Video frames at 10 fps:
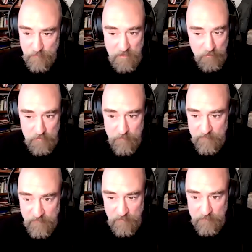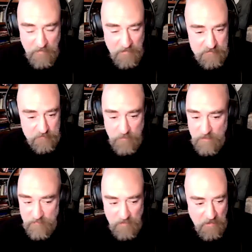way a lot of my fellow fans and where
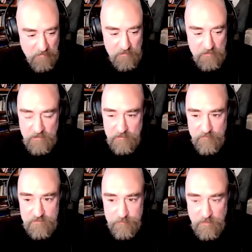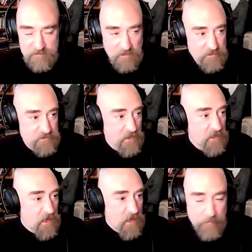I think Harriet and Ian have expressed it as
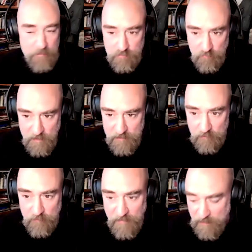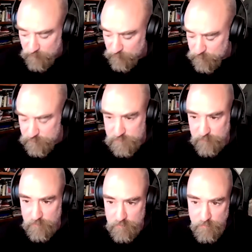a betrayal of our roots,
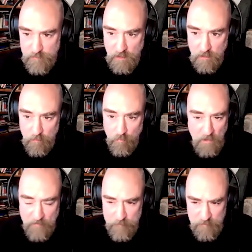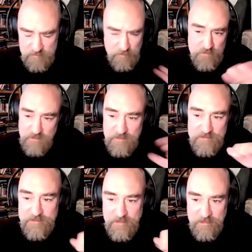of who we are, what have you, because those
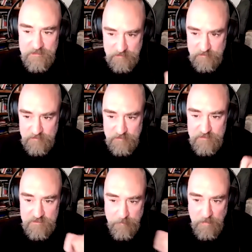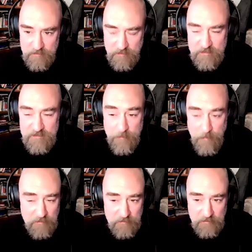things exist
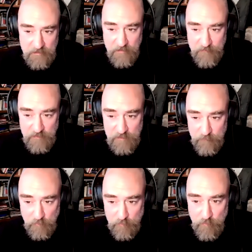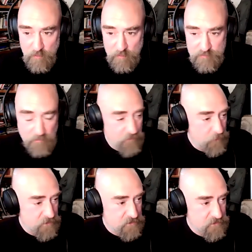independently, I think, of a lot of what goes on at the
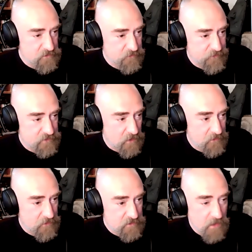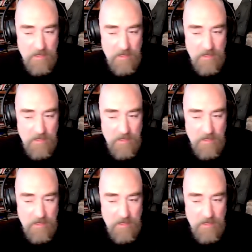business side of things.